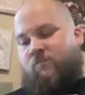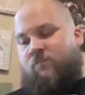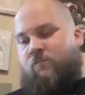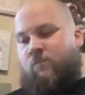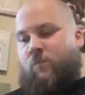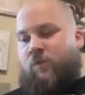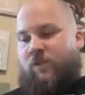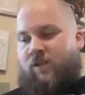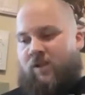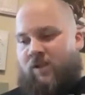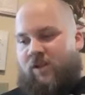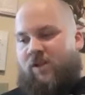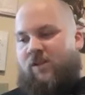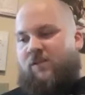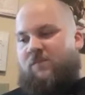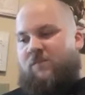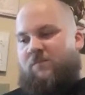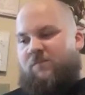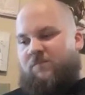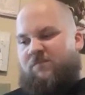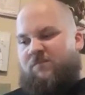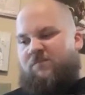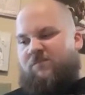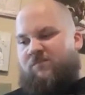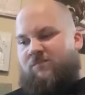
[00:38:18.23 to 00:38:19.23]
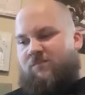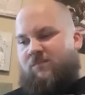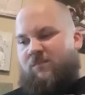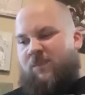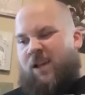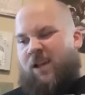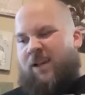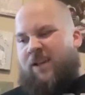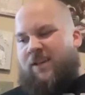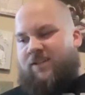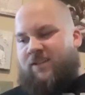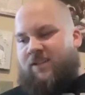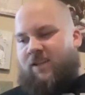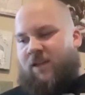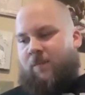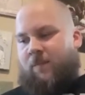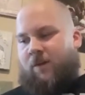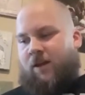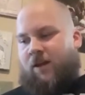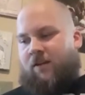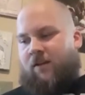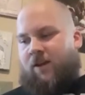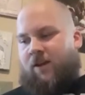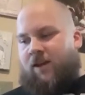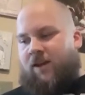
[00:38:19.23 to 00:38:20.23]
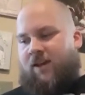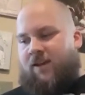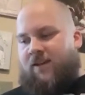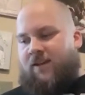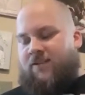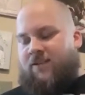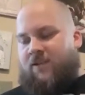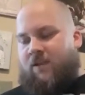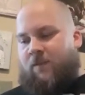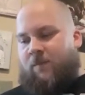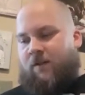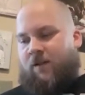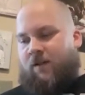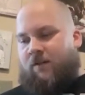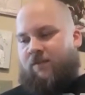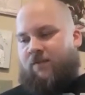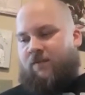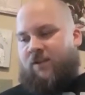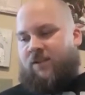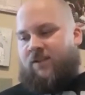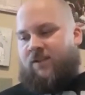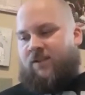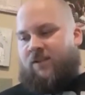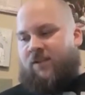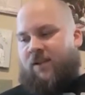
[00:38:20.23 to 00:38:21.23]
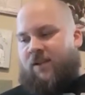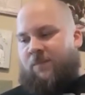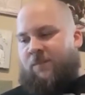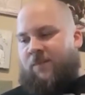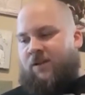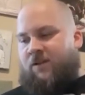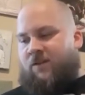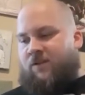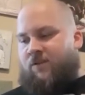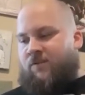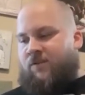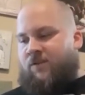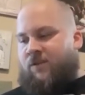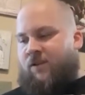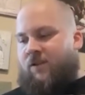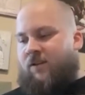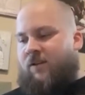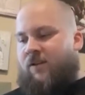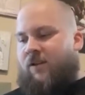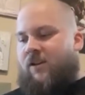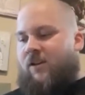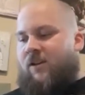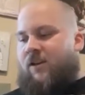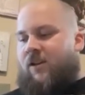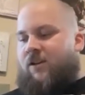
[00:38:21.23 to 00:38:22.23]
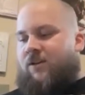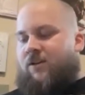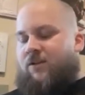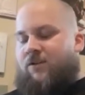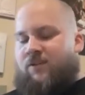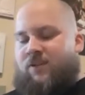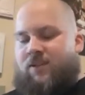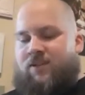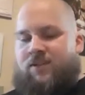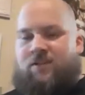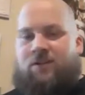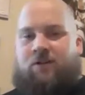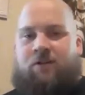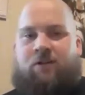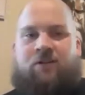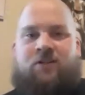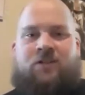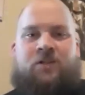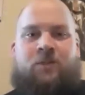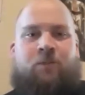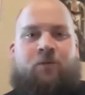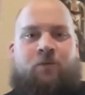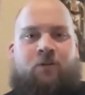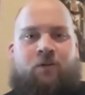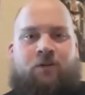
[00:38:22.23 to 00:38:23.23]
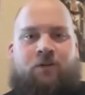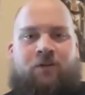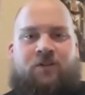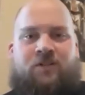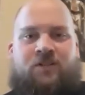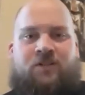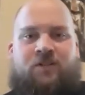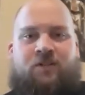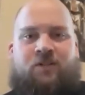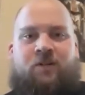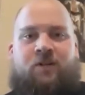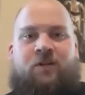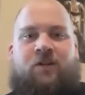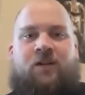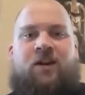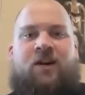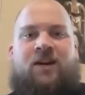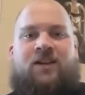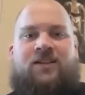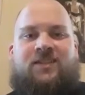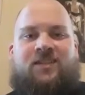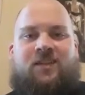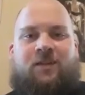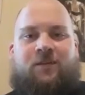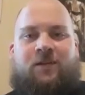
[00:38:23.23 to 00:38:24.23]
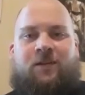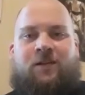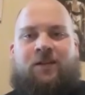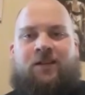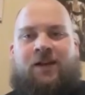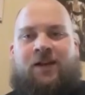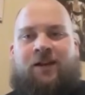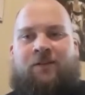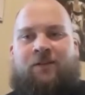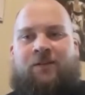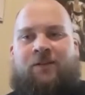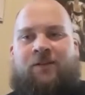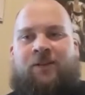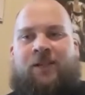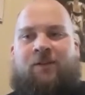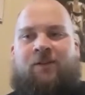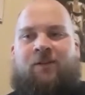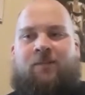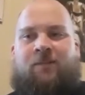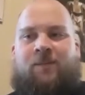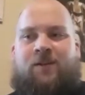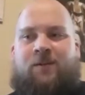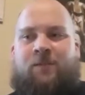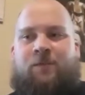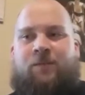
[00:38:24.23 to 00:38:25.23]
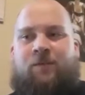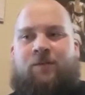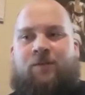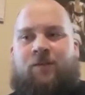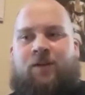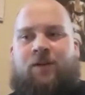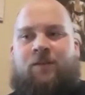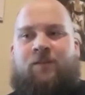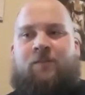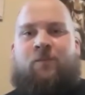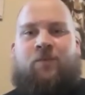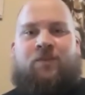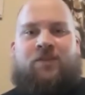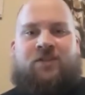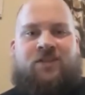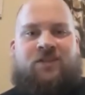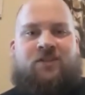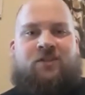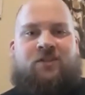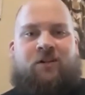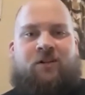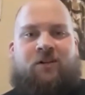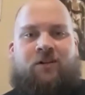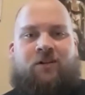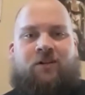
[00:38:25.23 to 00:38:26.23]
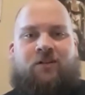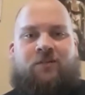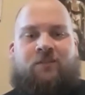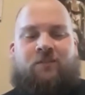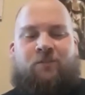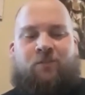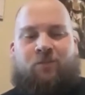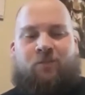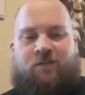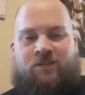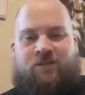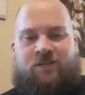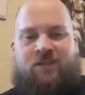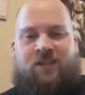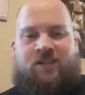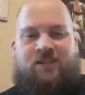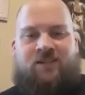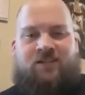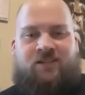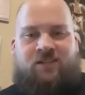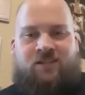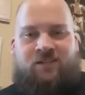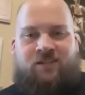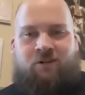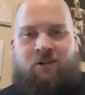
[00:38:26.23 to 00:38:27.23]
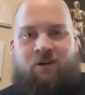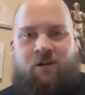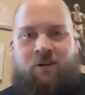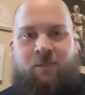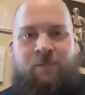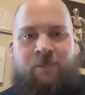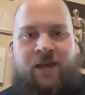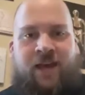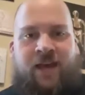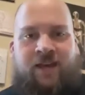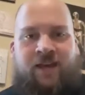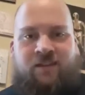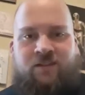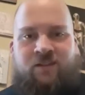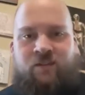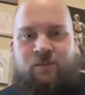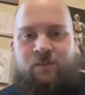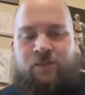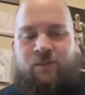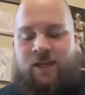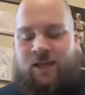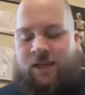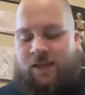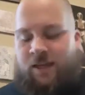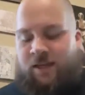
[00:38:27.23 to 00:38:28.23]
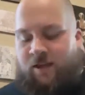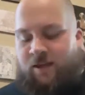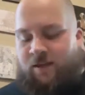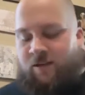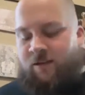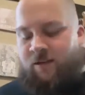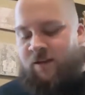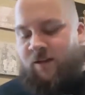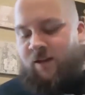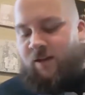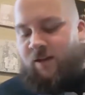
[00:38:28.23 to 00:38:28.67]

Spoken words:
Which I guess I am kind of fixing that by using certain supporters. You know, they're constantly going to be allowing me to put more things discarded back into my hand.